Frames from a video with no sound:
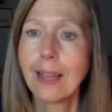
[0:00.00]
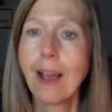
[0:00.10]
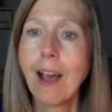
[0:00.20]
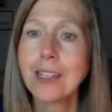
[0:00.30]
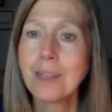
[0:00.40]

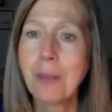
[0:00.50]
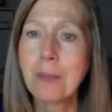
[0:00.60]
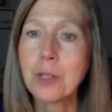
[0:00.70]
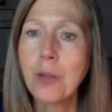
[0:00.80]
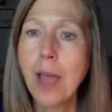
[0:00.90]
Awesome. I'm
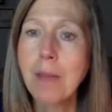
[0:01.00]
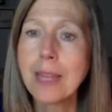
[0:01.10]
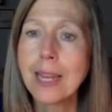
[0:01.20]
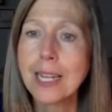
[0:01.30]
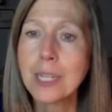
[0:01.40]
so happy
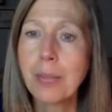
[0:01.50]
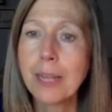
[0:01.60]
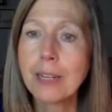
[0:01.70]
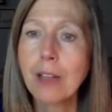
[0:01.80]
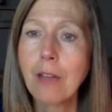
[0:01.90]
that explained
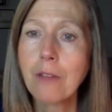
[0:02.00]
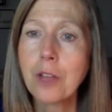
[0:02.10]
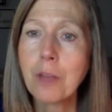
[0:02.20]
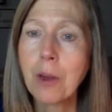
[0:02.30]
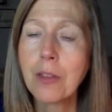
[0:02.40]
a lot for you,
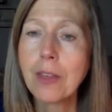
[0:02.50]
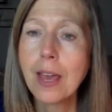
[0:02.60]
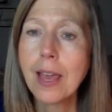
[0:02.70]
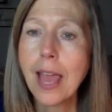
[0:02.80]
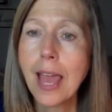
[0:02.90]

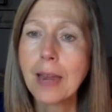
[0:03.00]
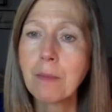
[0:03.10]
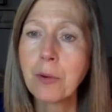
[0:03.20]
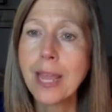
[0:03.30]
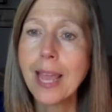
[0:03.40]
Martha and
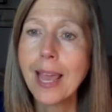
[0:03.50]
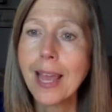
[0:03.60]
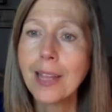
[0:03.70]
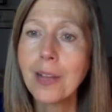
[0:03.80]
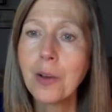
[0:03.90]
Maria.
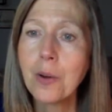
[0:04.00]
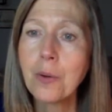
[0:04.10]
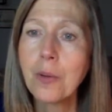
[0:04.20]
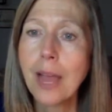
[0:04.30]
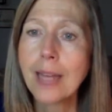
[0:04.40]
Hello.
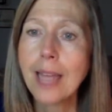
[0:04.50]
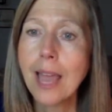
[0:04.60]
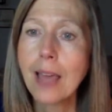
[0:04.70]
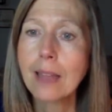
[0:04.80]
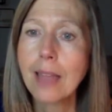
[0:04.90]
And
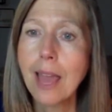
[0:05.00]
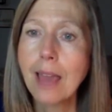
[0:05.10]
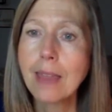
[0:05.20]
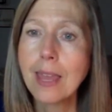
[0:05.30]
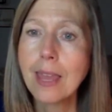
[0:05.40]

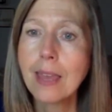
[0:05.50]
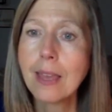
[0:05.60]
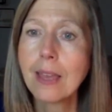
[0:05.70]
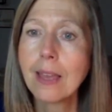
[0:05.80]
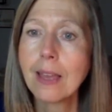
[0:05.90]
Kathy.
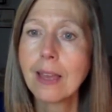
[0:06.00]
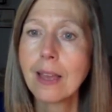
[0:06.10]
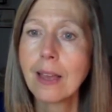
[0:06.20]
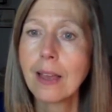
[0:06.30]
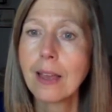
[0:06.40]

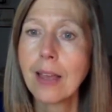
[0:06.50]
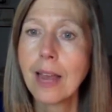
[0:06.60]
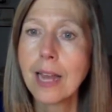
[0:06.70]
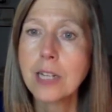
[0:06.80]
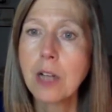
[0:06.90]
And
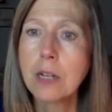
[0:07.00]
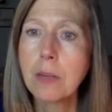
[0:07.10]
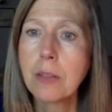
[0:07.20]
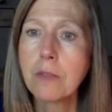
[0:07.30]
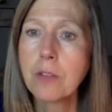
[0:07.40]
I talked about
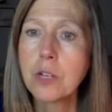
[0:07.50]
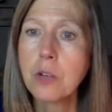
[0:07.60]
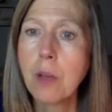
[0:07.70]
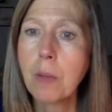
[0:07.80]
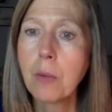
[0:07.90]
the foot
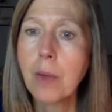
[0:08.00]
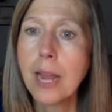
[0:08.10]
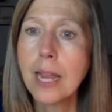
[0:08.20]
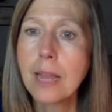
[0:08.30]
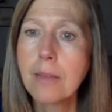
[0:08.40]
drop already.